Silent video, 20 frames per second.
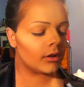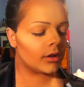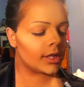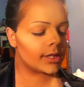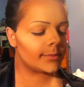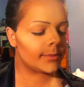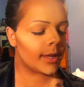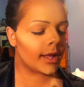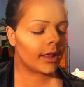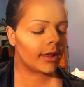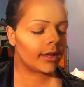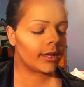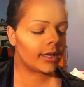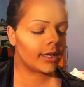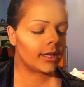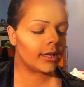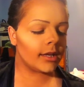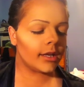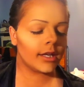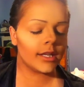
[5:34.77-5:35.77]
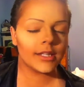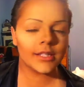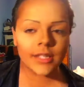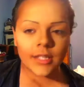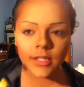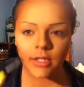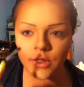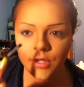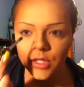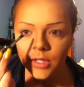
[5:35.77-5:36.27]
This palette
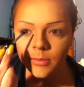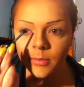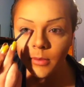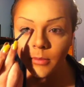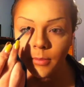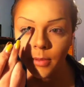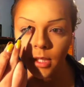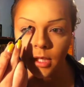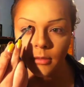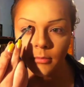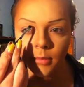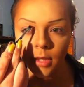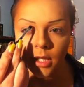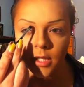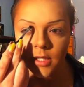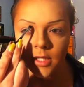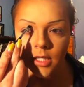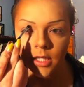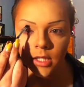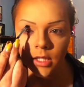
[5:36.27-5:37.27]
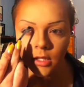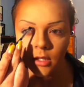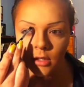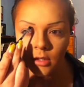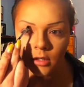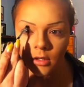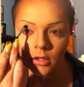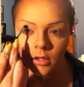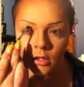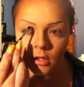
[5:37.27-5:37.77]
isn't super pigmented,
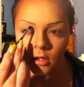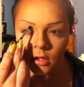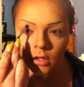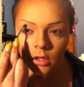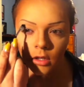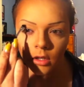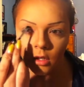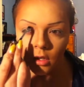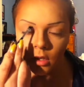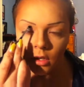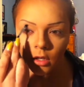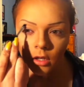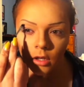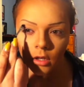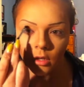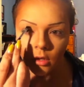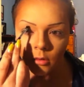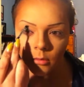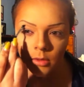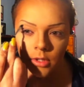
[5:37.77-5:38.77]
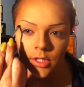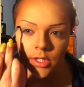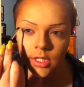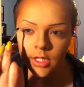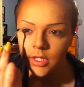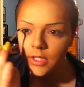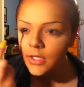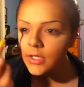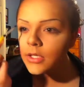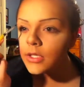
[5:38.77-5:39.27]
which
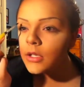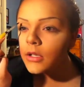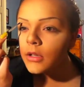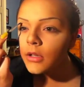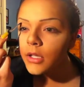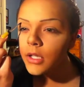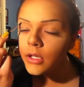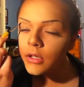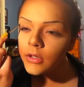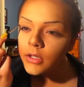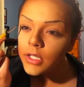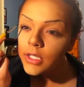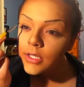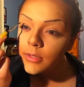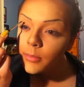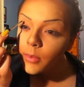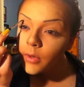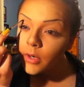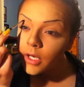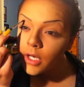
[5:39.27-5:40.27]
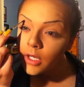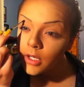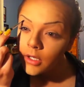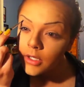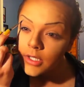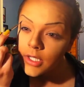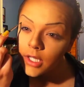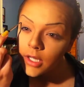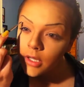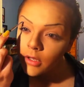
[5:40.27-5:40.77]
is a little disappointing
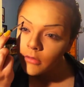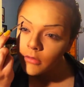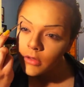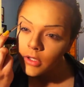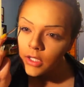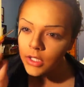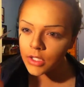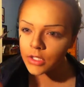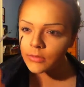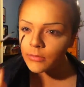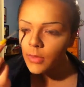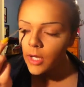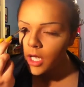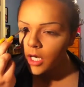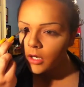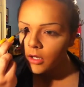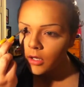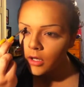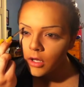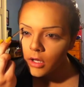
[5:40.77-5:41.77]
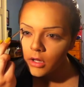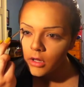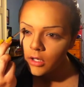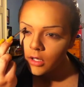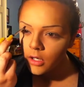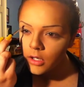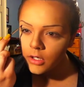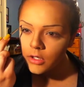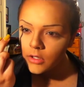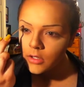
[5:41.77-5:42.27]
because I like really dramatic
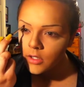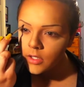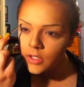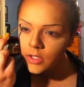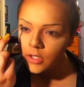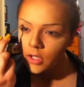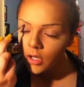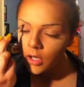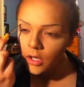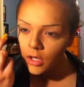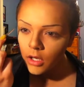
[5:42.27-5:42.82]
colors.